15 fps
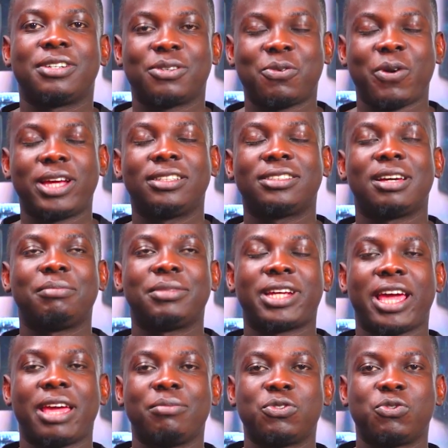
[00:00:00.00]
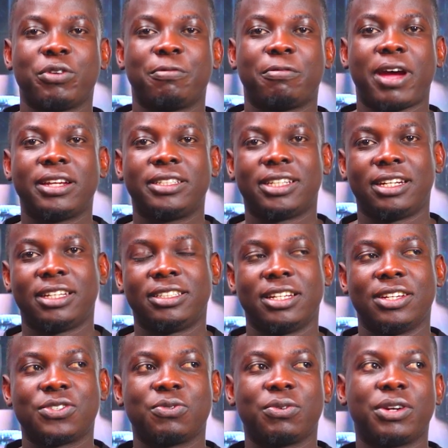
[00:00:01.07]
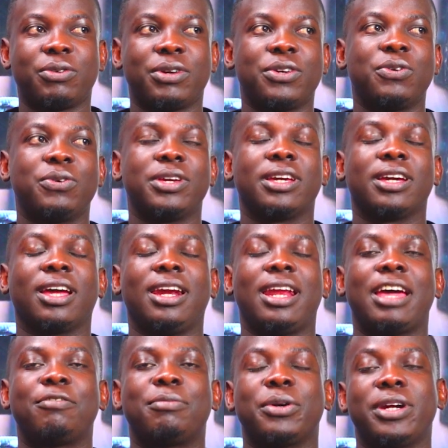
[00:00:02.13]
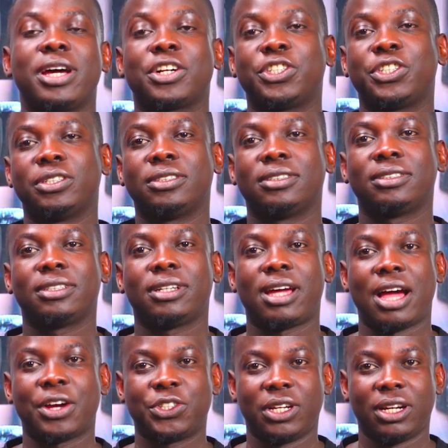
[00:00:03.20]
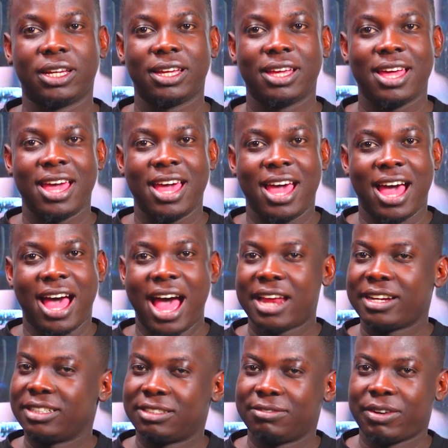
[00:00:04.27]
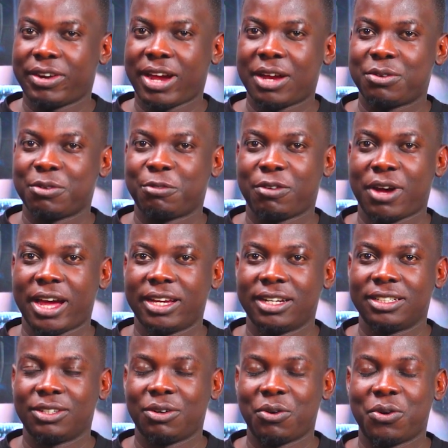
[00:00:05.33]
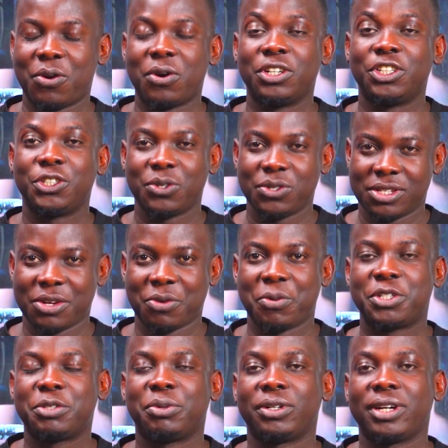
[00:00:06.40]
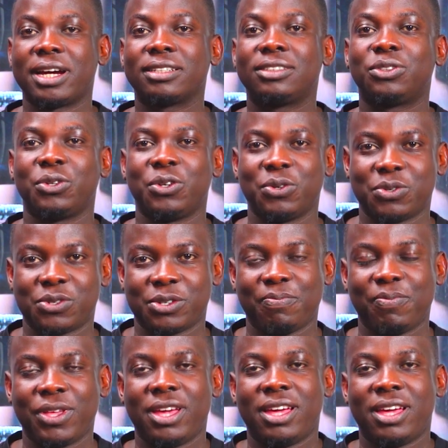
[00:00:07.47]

quite sometimes we find challenges when we're doing live productions actually, and it's very hard to find or on choosing which product to use.